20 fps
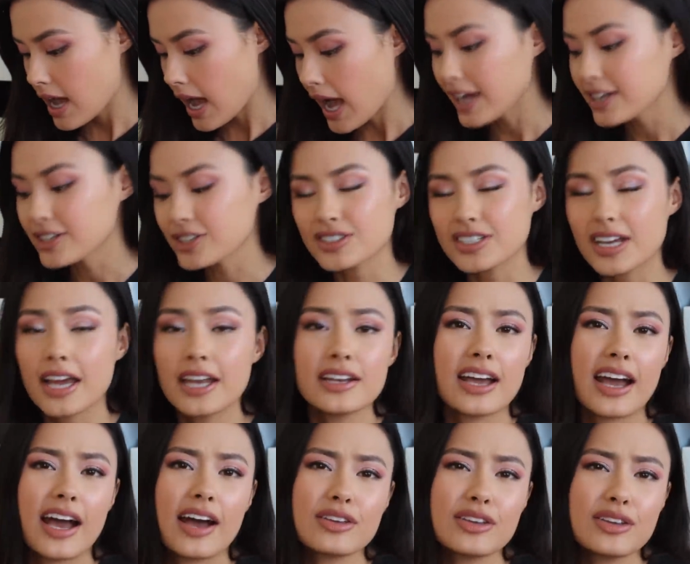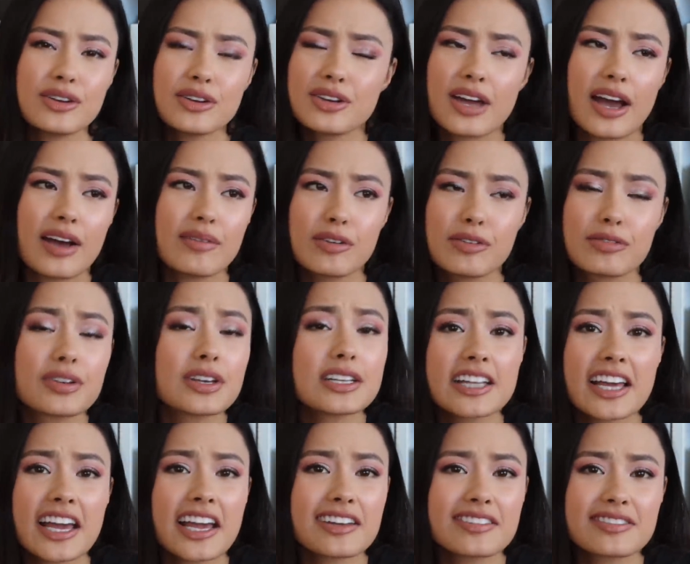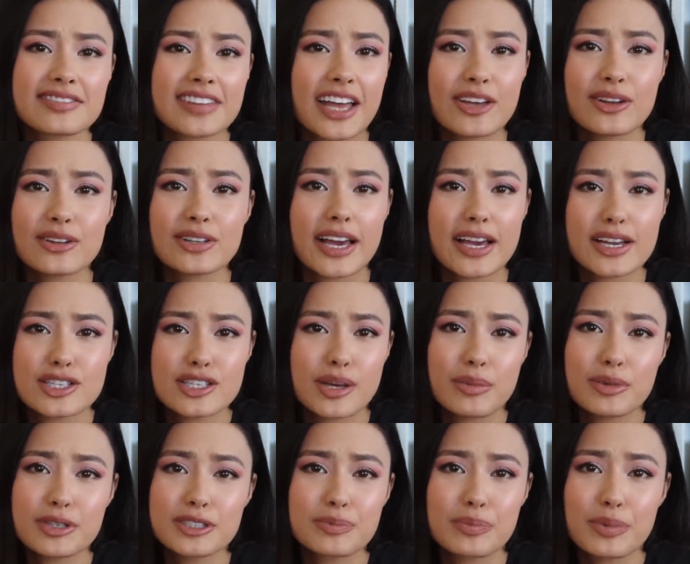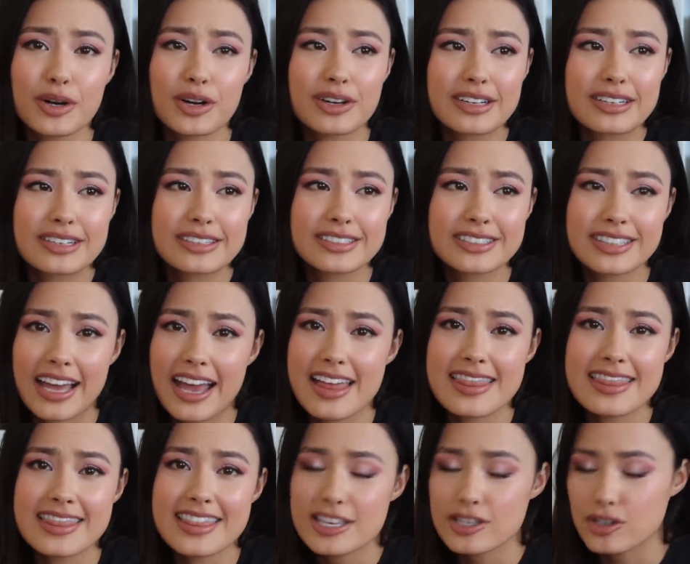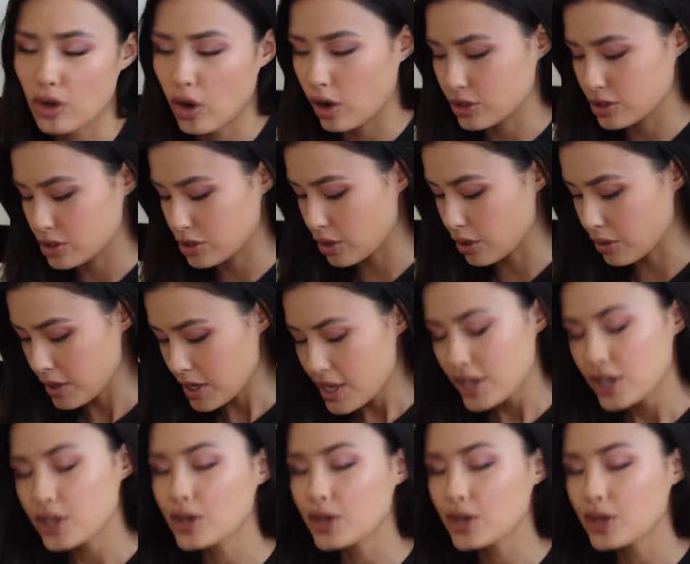I just kind of, you know, you have a feeling that you'll like someone's books, and these are also,